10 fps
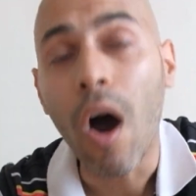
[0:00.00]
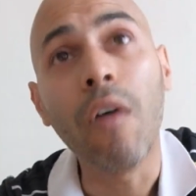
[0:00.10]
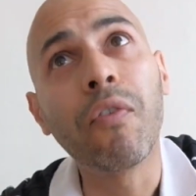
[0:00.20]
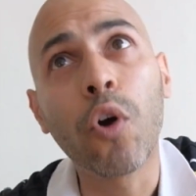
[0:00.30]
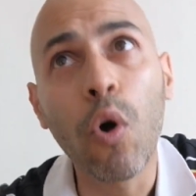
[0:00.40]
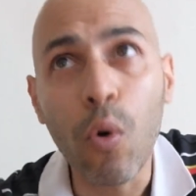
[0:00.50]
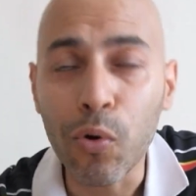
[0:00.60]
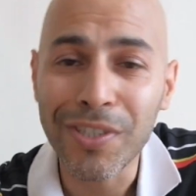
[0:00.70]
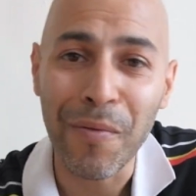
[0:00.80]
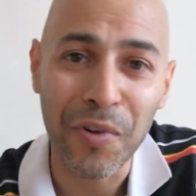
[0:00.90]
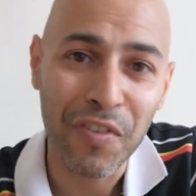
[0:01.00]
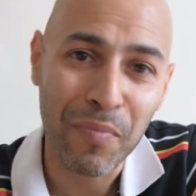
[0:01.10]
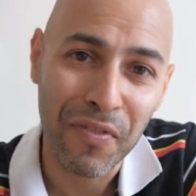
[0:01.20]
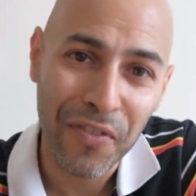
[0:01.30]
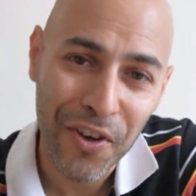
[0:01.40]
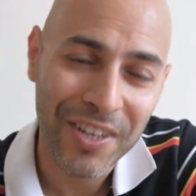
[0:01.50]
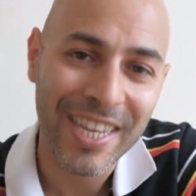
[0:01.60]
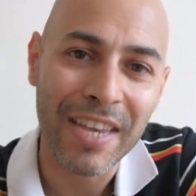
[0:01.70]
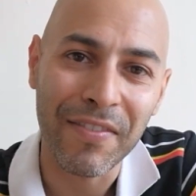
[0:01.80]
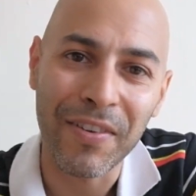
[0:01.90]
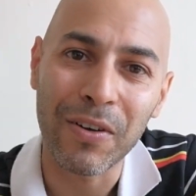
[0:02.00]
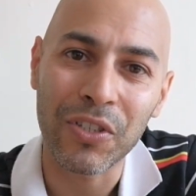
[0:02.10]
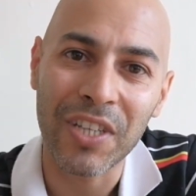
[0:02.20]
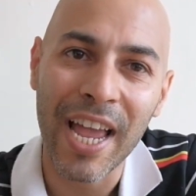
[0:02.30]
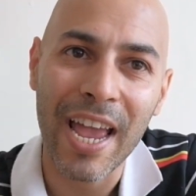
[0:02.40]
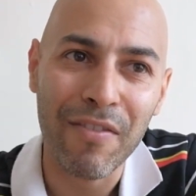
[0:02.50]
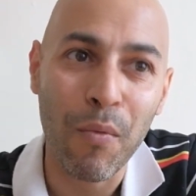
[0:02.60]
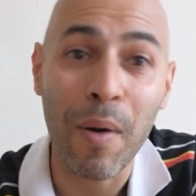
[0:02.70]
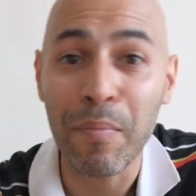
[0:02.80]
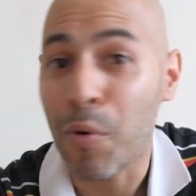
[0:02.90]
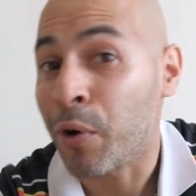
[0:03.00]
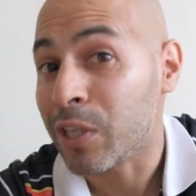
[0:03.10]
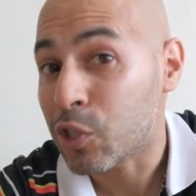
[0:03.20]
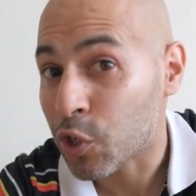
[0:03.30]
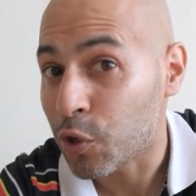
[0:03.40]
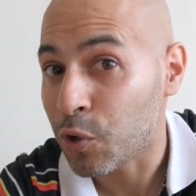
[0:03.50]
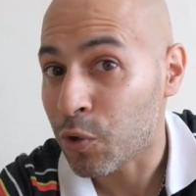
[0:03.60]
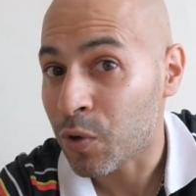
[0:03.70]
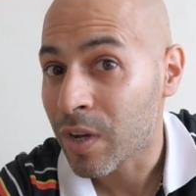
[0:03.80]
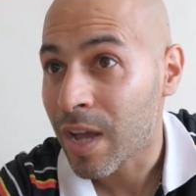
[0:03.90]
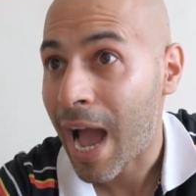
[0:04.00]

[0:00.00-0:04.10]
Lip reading: Of course I would have preferred it if it was an f1.2,